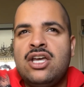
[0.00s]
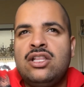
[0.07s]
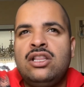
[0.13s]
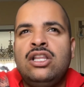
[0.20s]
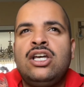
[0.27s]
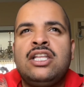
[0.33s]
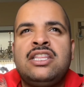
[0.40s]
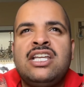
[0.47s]

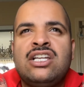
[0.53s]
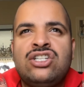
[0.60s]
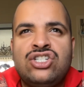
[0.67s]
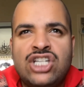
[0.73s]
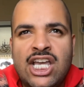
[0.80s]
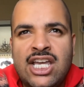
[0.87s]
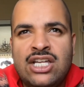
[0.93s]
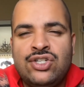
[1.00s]
Look at the
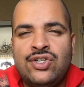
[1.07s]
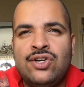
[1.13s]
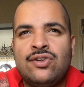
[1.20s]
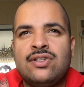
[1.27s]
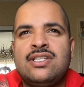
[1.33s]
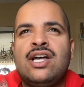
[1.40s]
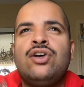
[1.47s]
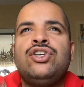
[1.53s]
exchange and it'll
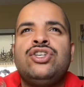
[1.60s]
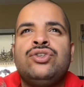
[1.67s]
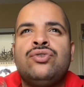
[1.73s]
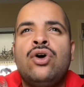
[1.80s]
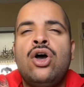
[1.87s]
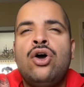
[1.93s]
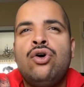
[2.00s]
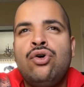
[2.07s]
tell you
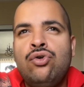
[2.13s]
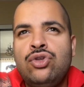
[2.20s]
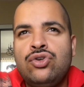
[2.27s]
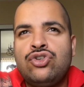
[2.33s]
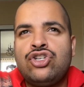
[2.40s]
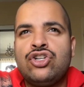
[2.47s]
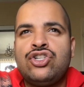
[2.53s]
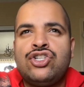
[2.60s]
who you
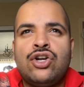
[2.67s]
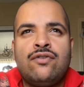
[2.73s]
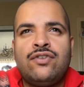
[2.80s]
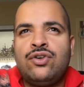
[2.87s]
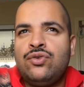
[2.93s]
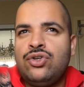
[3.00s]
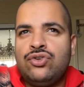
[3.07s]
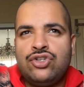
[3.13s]
should serve and
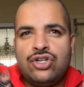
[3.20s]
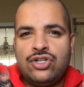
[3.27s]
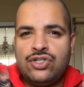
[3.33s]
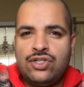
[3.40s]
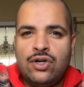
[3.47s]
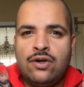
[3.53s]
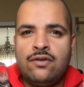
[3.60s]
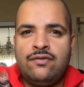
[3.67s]
who you shouldn't
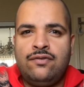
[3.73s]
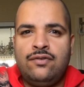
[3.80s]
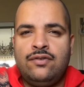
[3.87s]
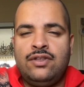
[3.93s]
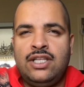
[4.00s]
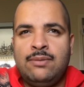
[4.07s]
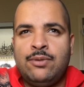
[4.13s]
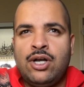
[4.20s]
serve,
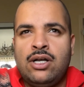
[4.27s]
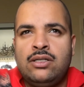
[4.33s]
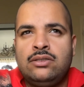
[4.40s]
Libra.